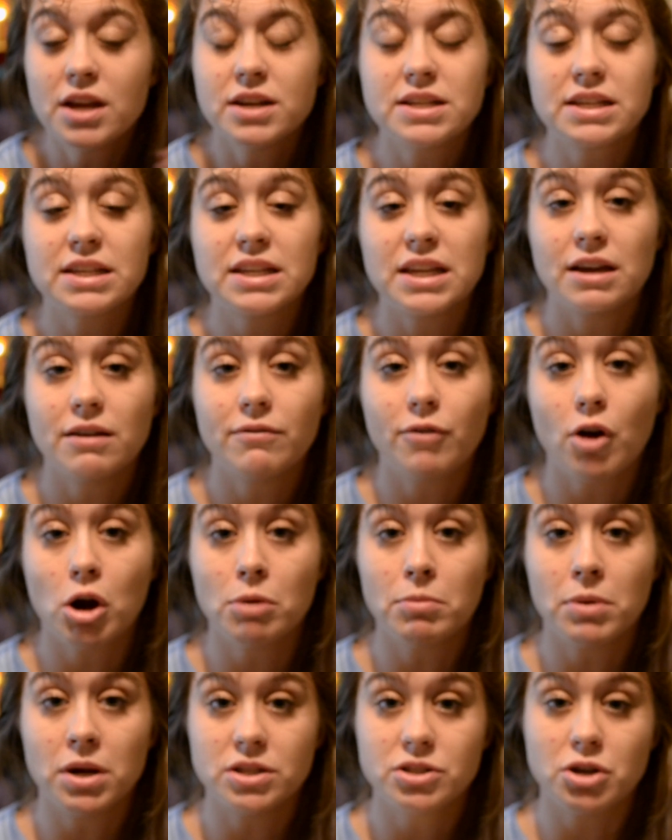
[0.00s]
to give
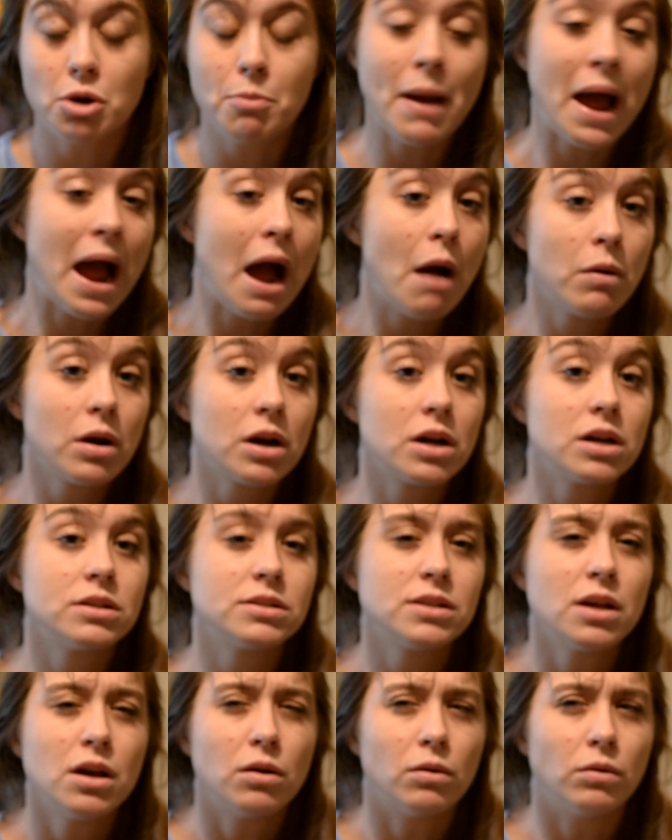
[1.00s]
our monster
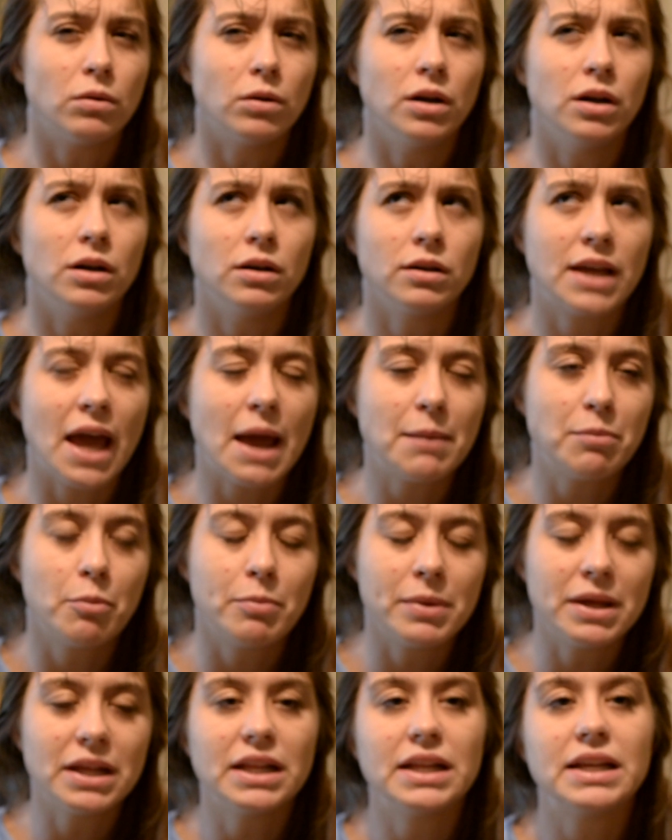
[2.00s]
powers or
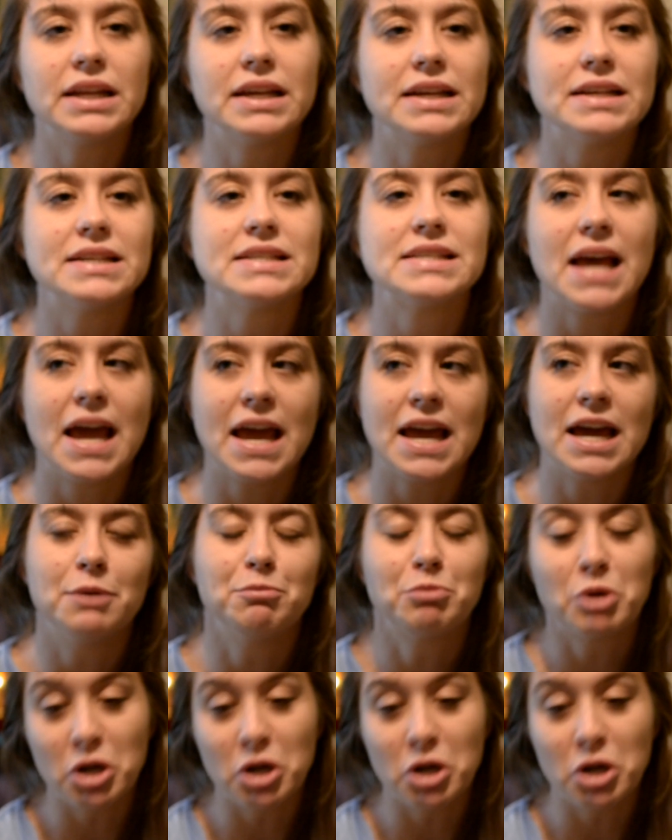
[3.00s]
capabilities and